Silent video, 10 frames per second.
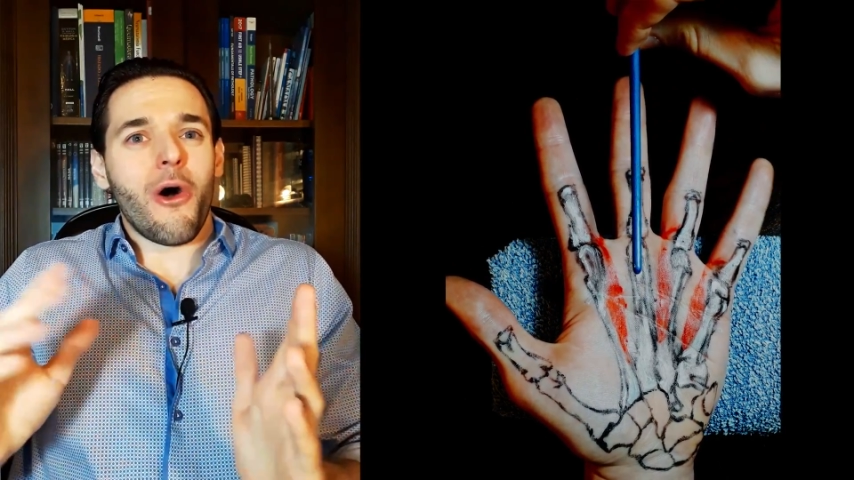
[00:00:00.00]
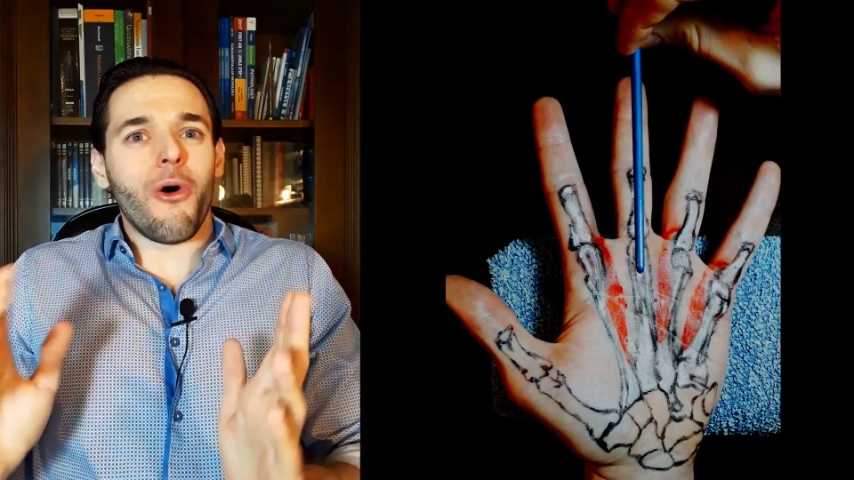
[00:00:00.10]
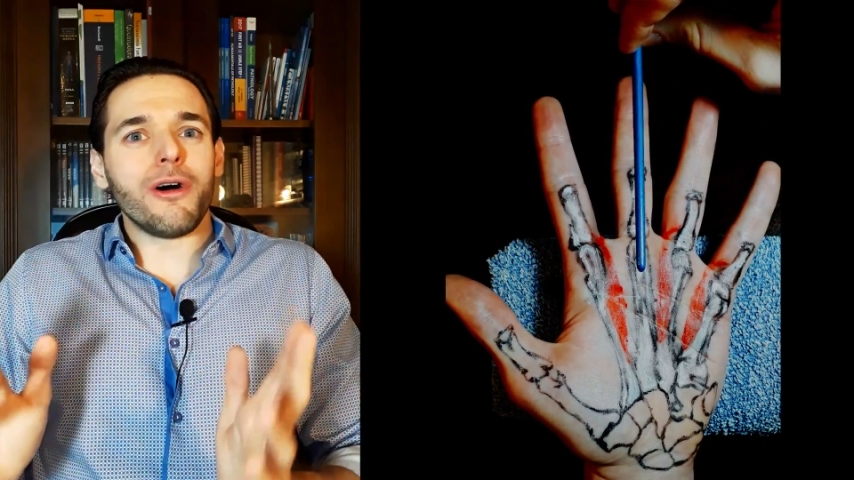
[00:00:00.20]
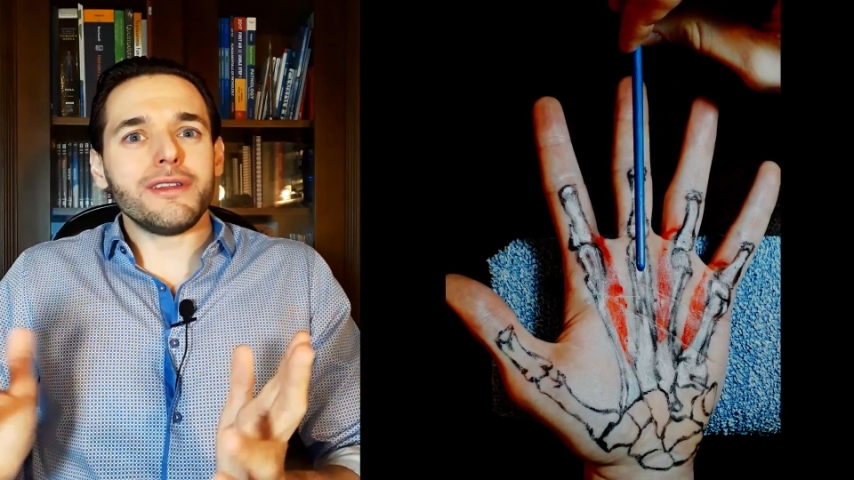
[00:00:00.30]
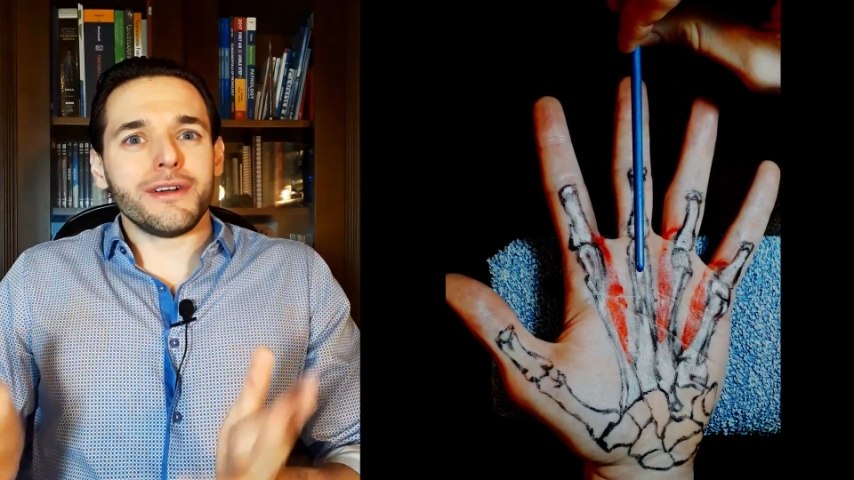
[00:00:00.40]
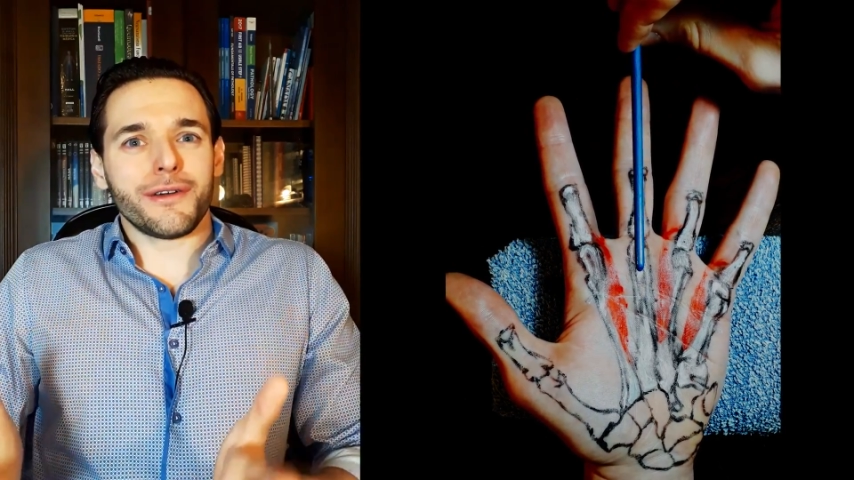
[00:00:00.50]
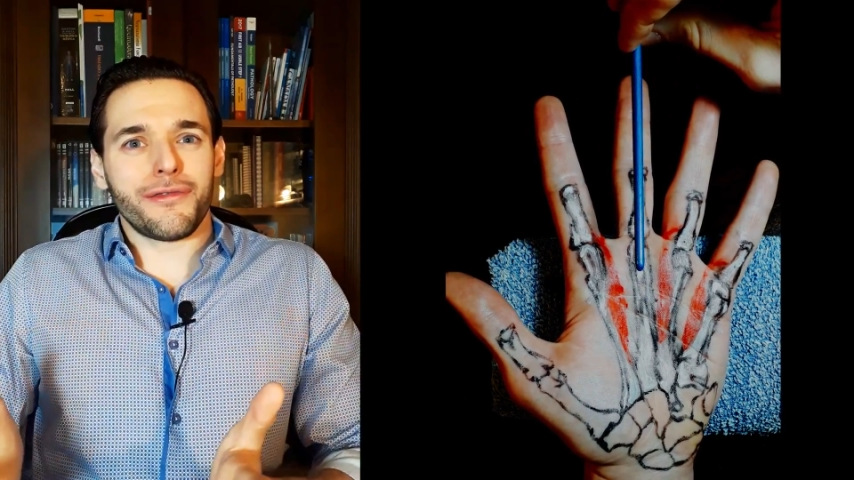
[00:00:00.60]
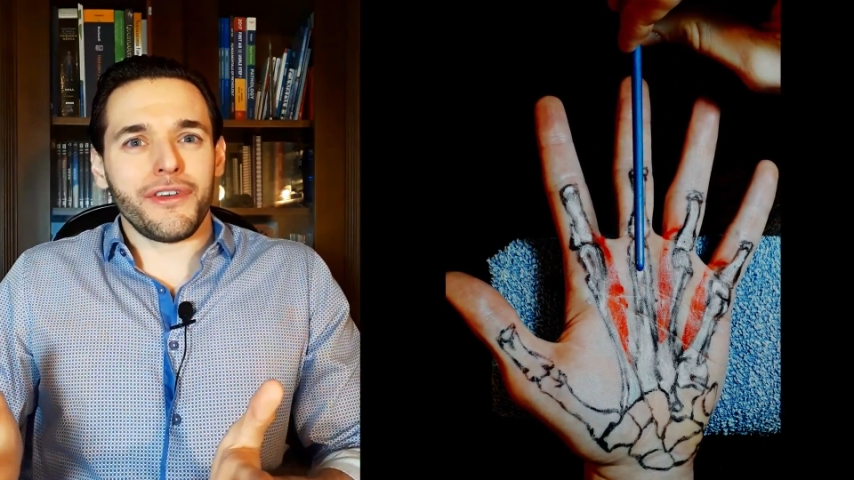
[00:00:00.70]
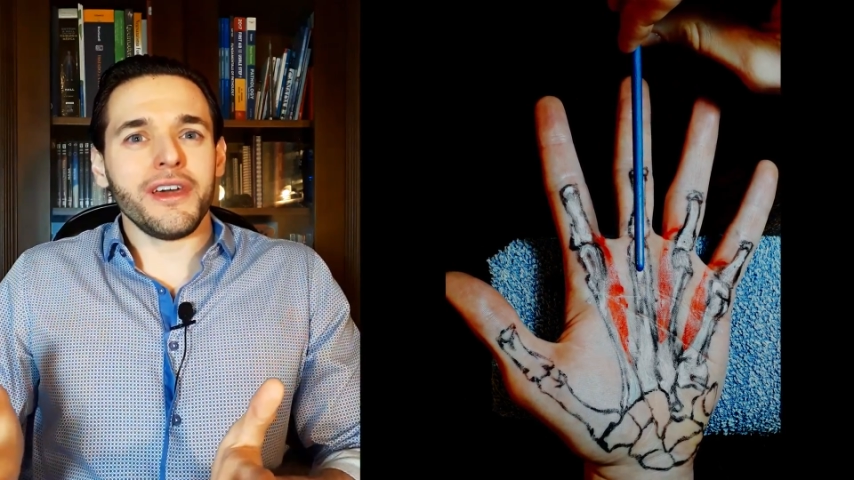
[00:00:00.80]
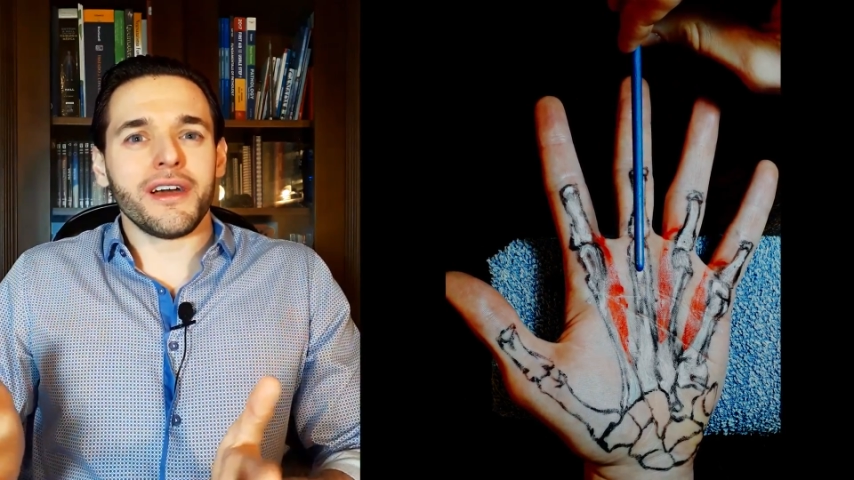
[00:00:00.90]
Other
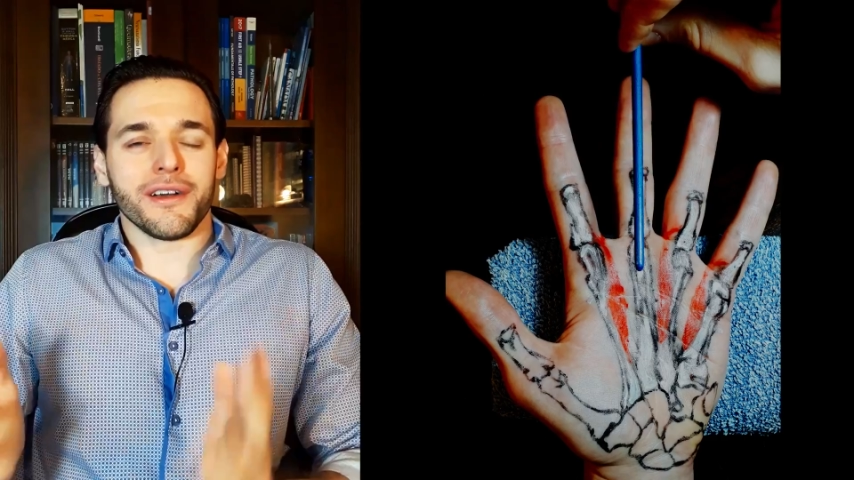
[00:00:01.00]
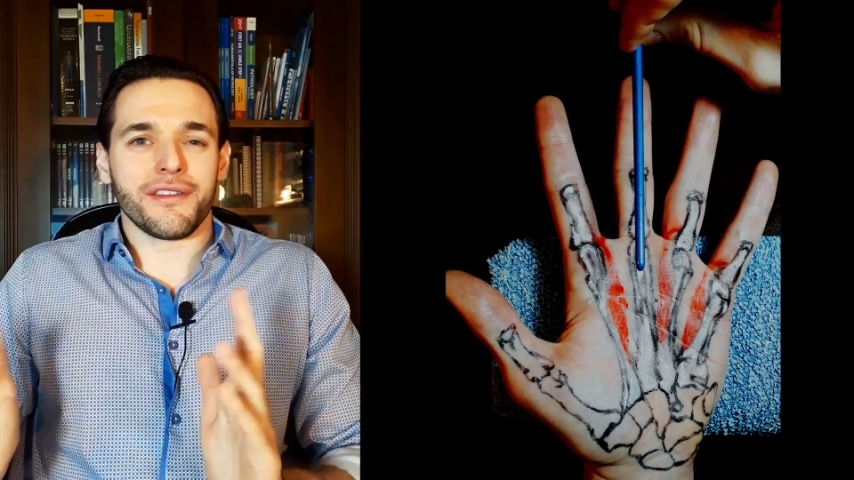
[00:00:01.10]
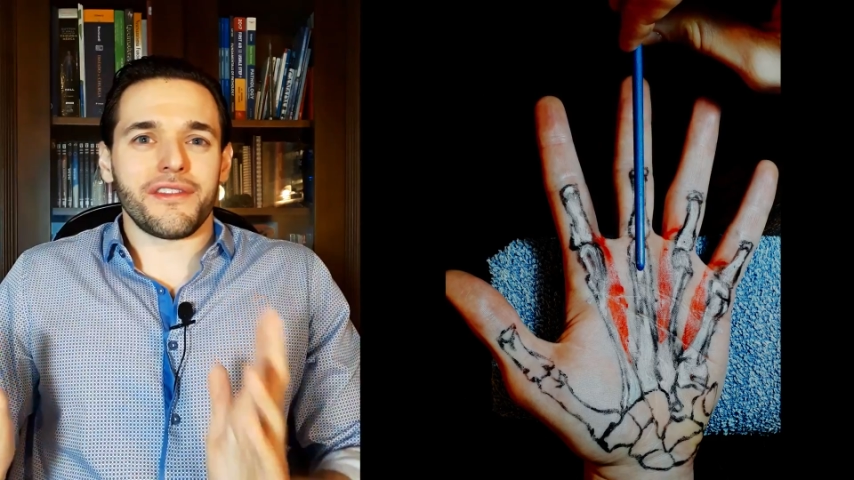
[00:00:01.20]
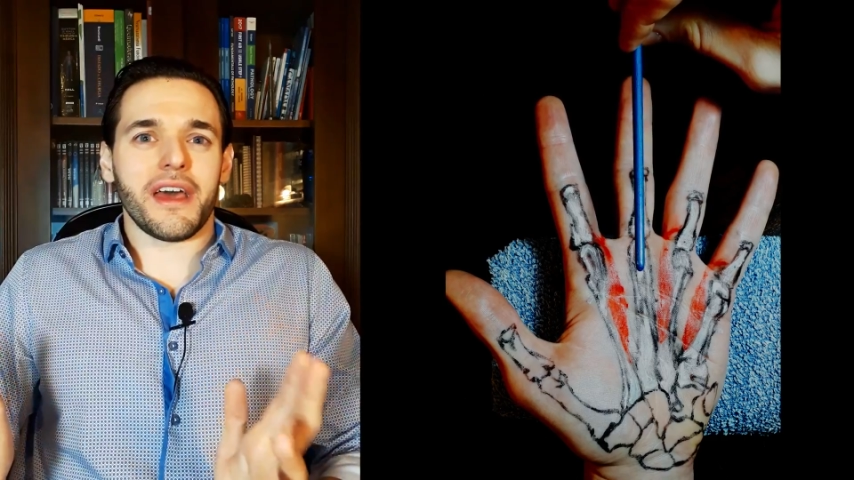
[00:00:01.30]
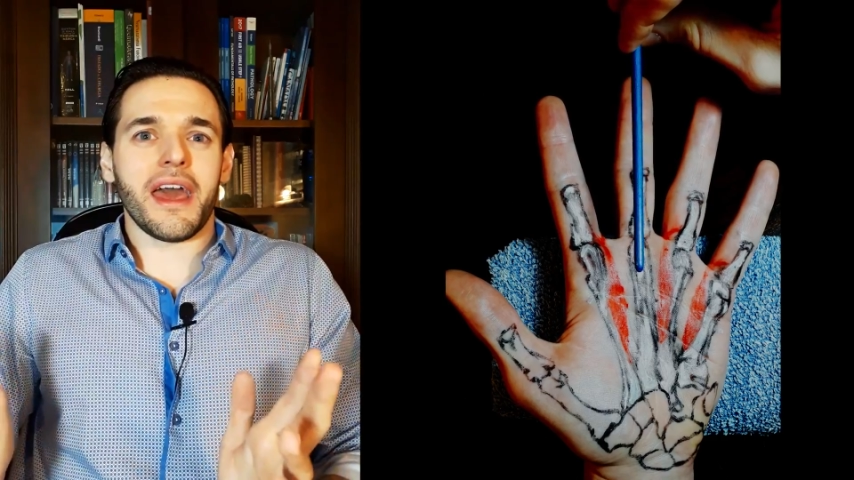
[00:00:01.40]
fingers